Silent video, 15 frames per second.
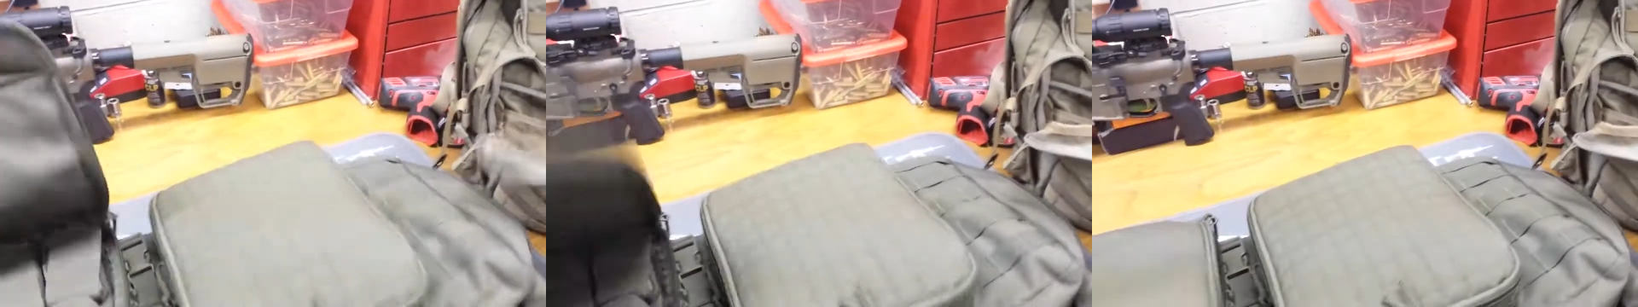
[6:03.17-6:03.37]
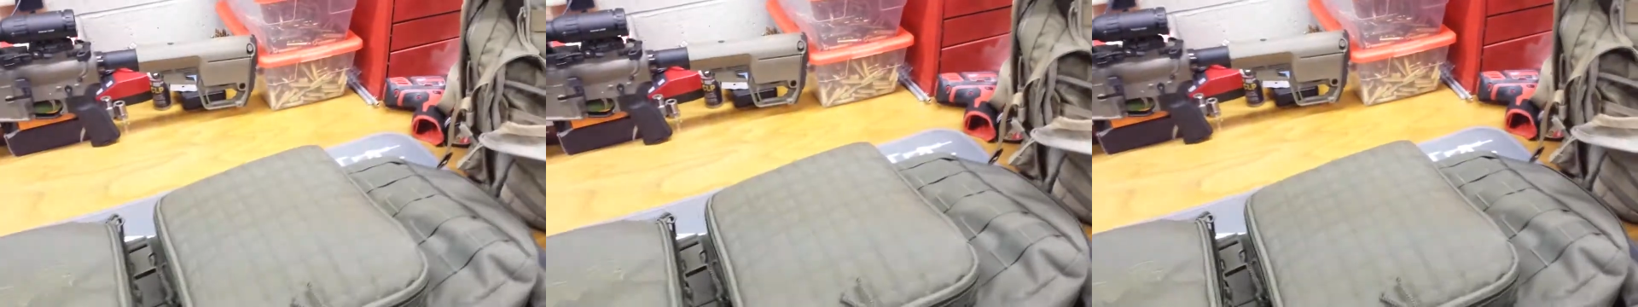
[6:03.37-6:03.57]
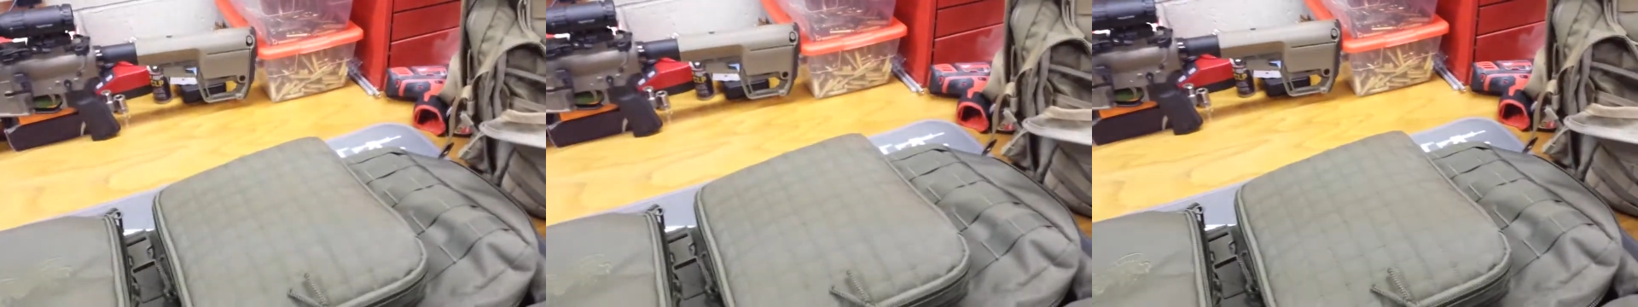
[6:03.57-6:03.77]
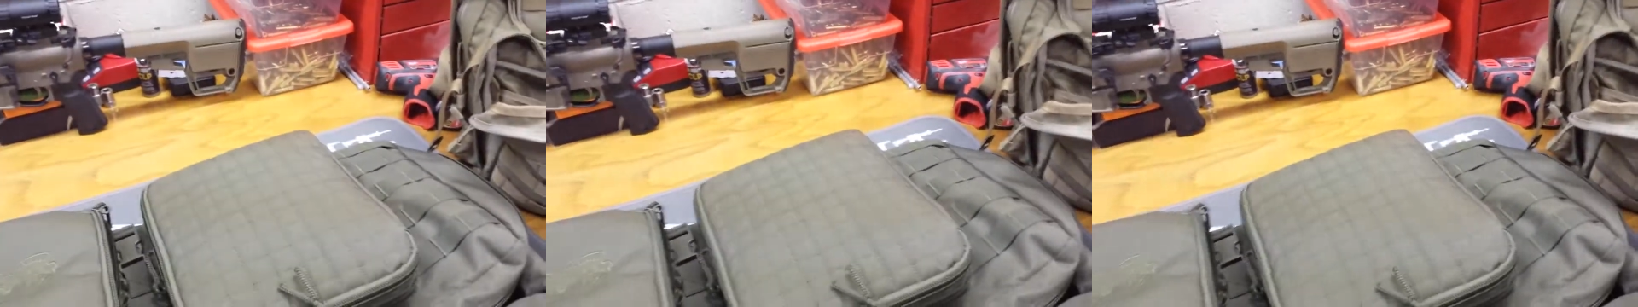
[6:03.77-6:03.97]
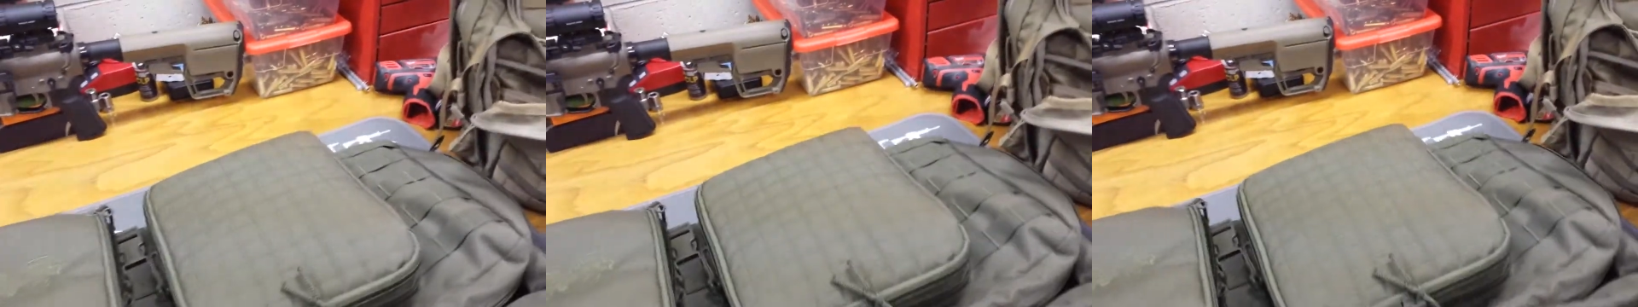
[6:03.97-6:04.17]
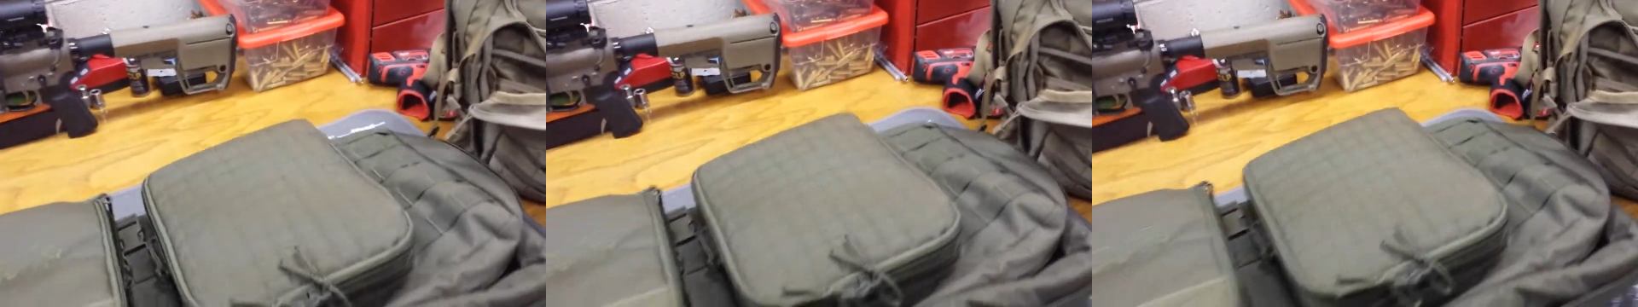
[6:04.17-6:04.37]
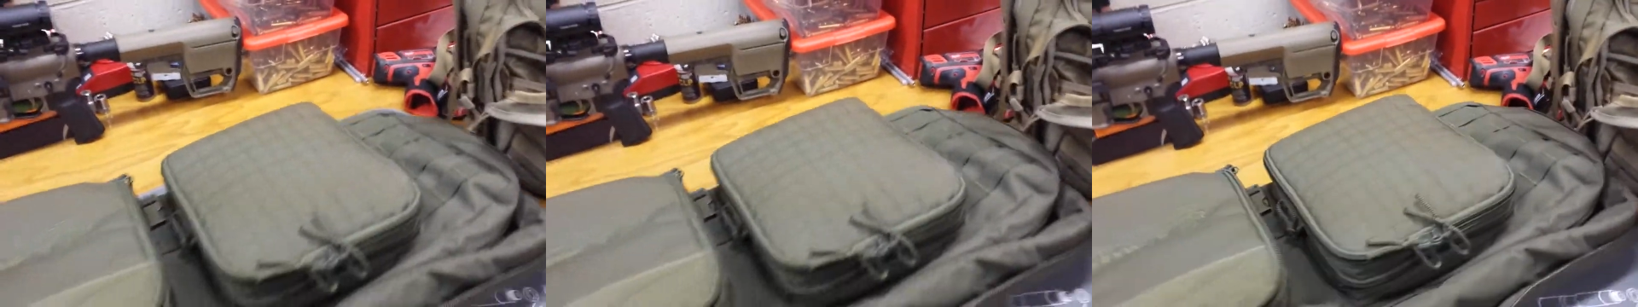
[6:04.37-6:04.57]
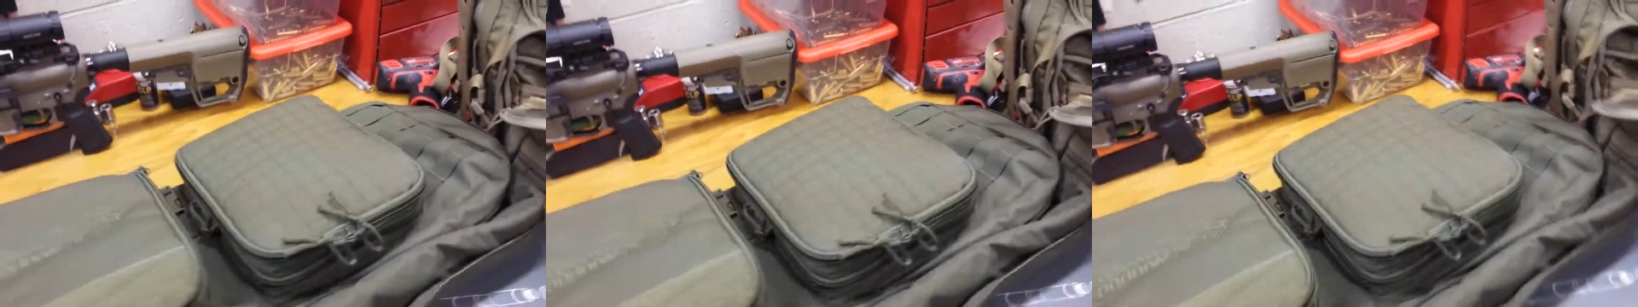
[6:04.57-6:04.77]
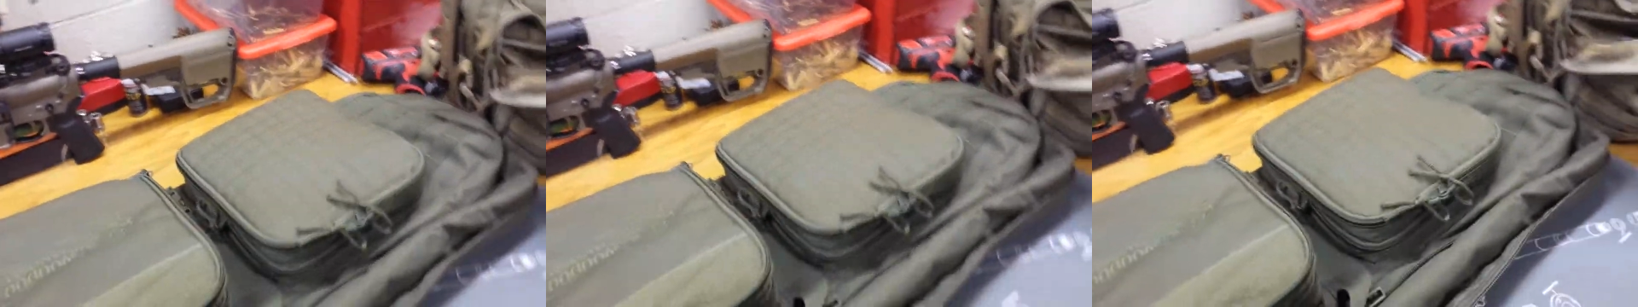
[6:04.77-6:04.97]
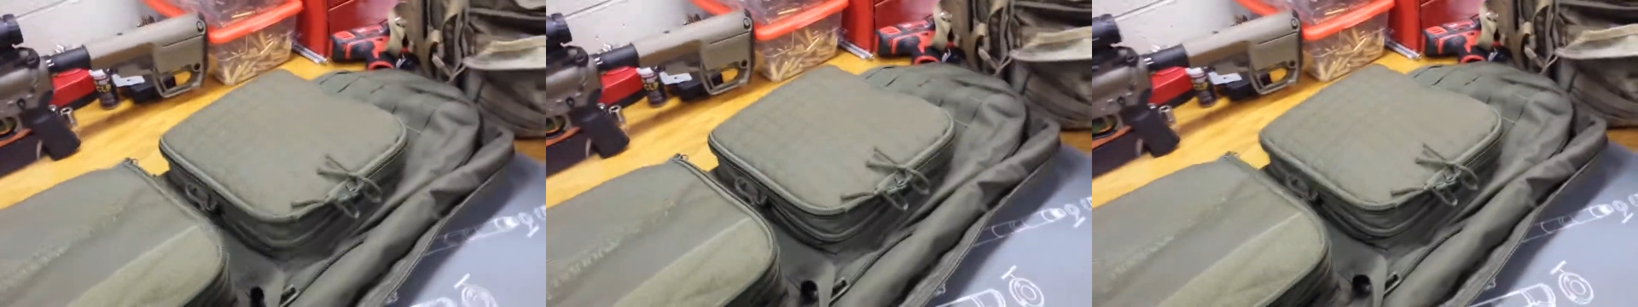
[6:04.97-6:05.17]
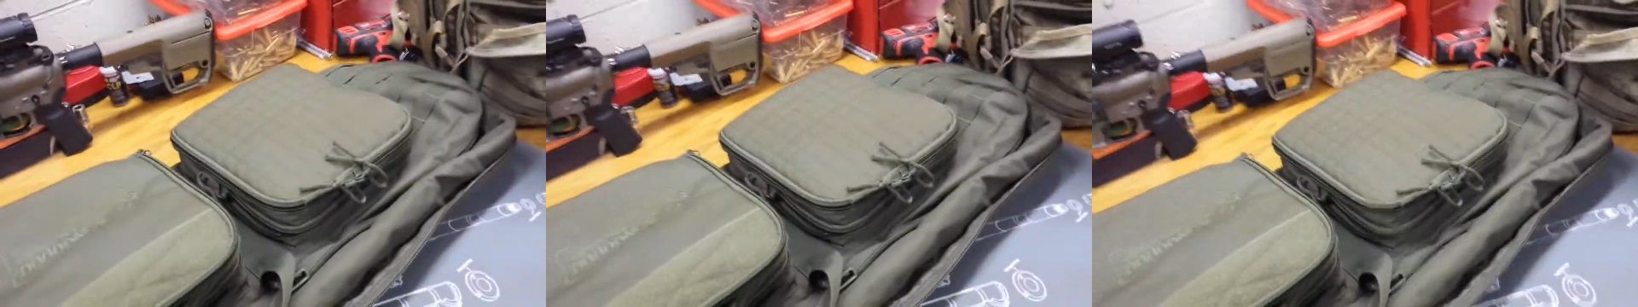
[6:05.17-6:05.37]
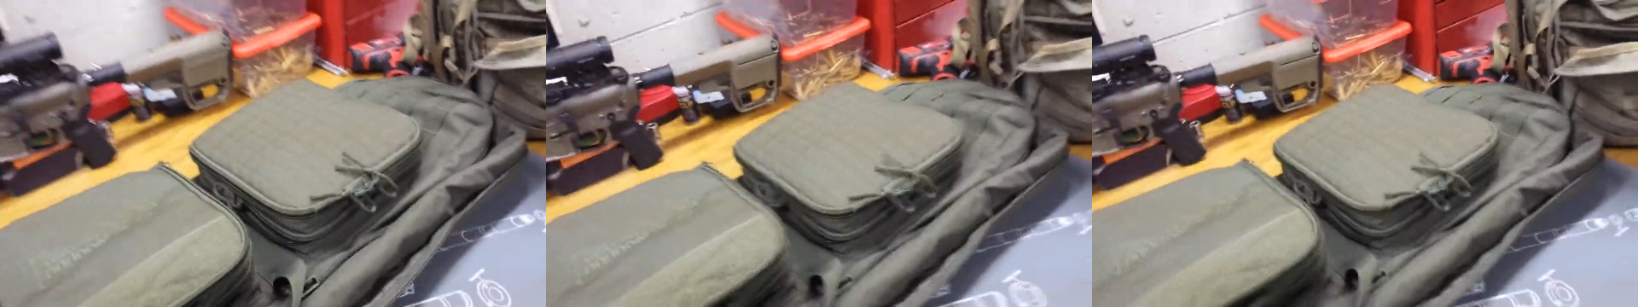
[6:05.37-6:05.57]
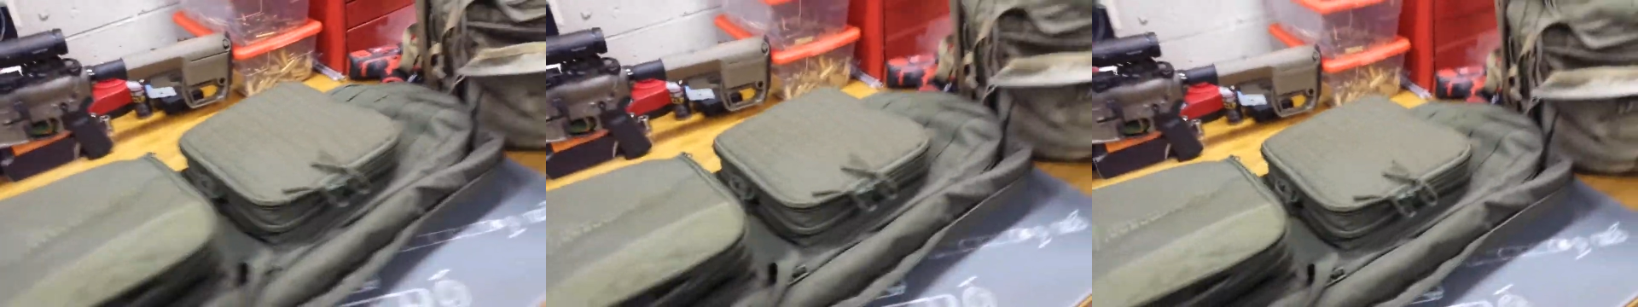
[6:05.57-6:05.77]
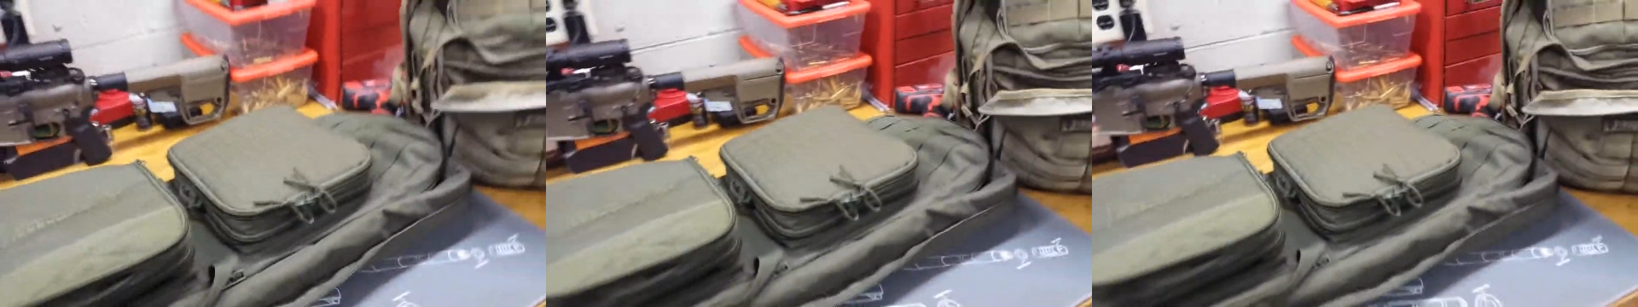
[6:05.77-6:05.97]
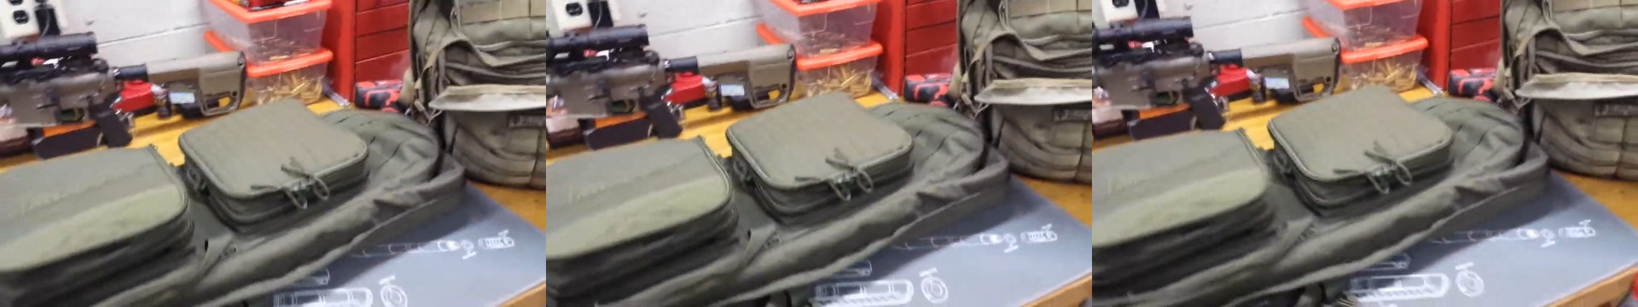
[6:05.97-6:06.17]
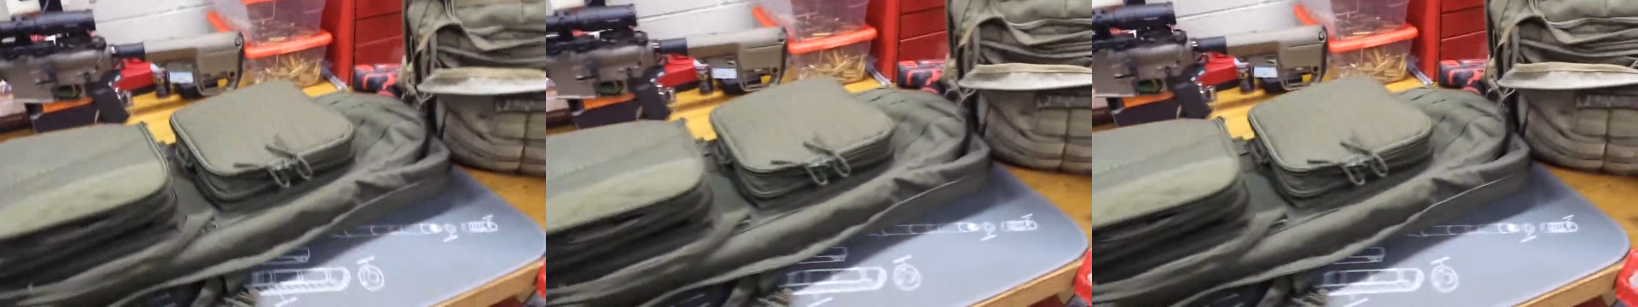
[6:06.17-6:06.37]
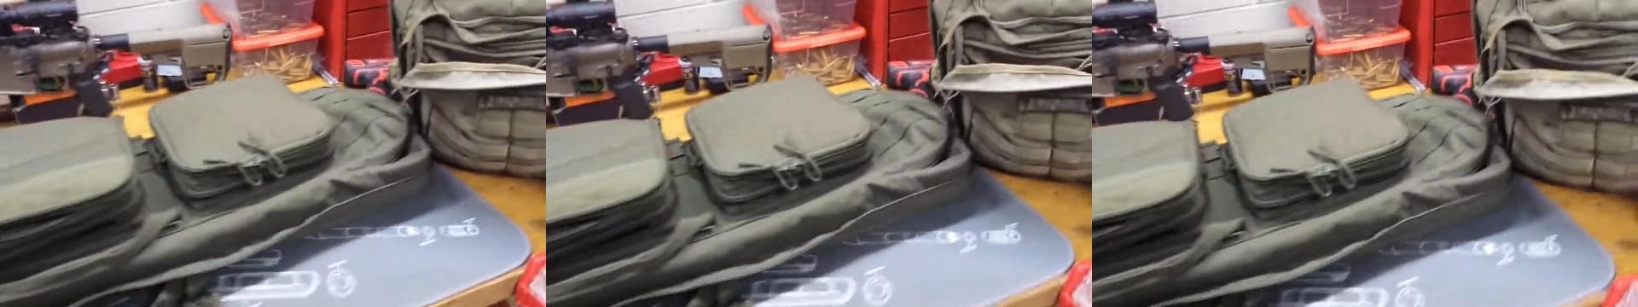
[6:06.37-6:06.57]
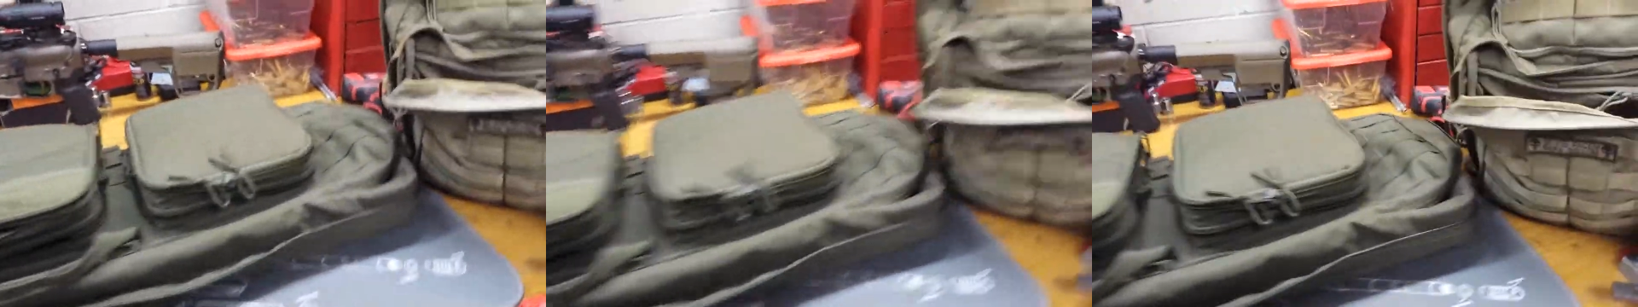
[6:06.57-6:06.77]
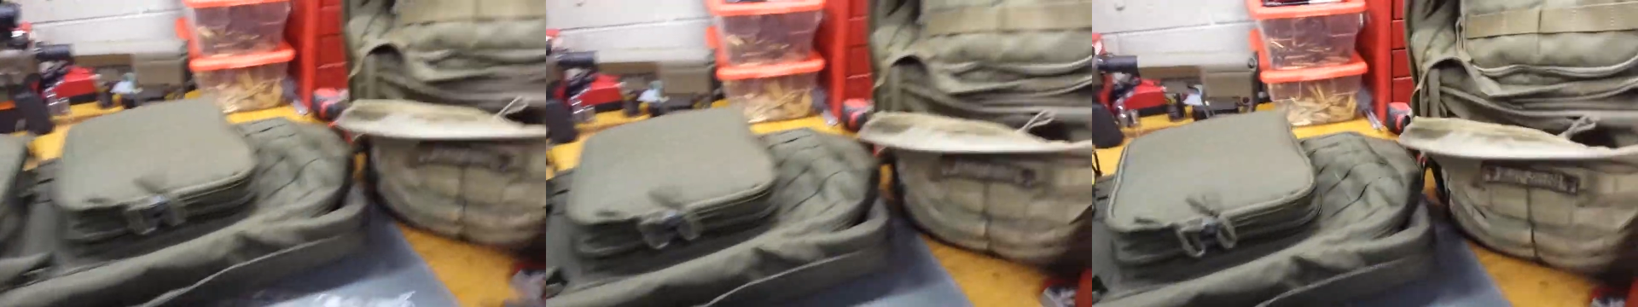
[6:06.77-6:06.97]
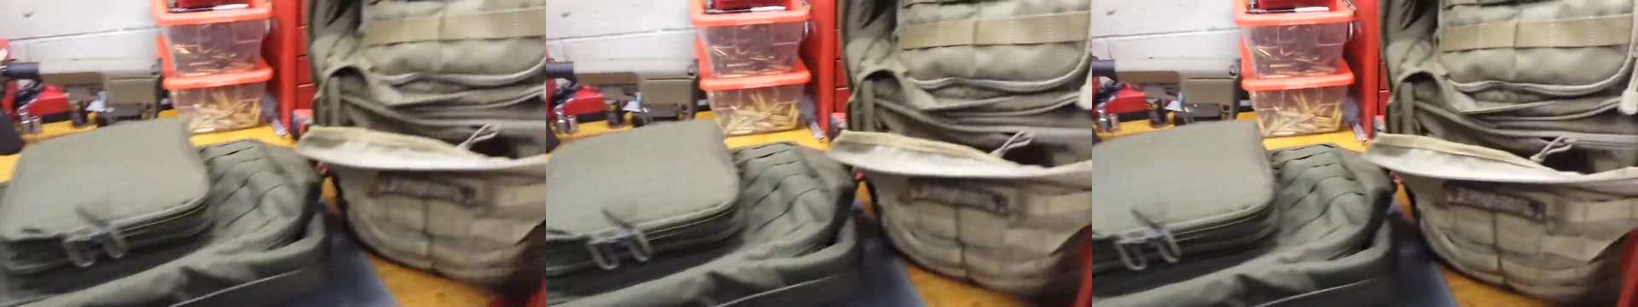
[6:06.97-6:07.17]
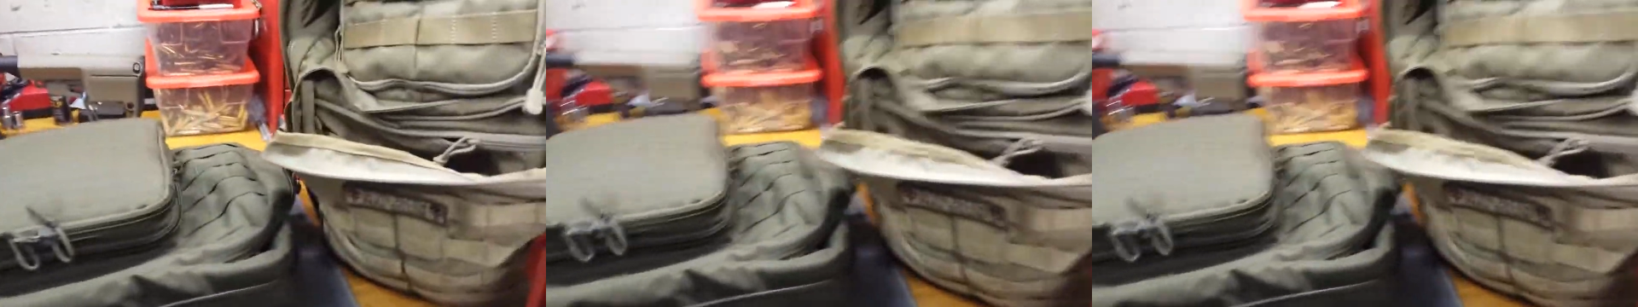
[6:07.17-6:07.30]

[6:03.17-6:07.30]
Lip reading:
[unreadable: no face in view]